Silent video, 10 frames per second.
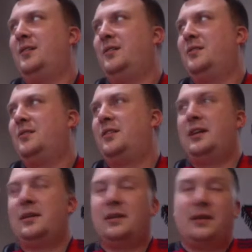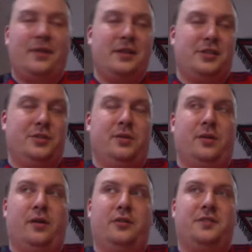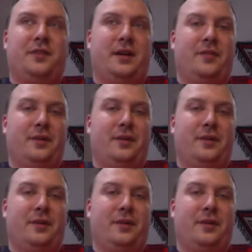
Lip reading: So yeah, I think she will. I honestly think if